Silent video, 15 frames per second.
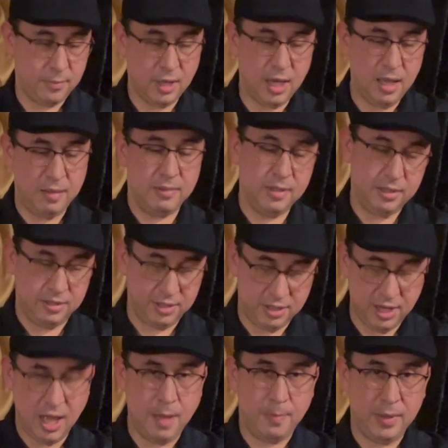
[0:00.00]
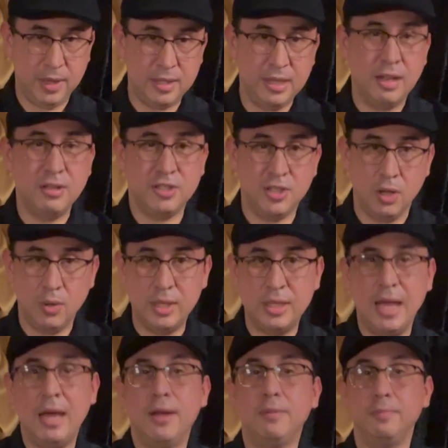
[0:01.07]
A little sloppy, now I'll slow it
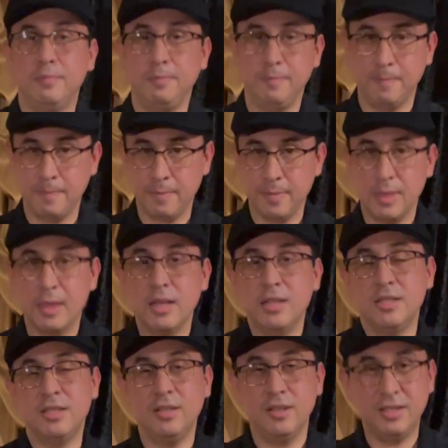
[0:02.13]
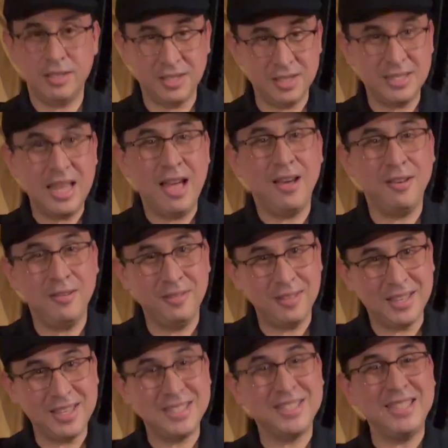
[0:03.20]
down. So this is how
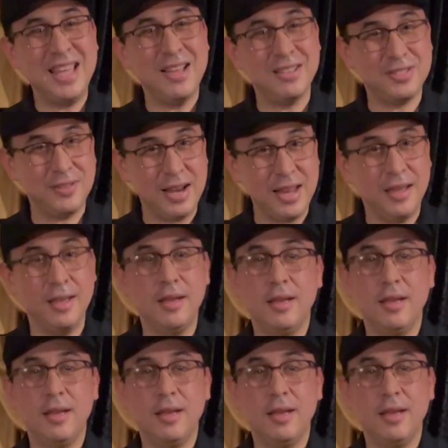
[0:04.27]
it sounds, right?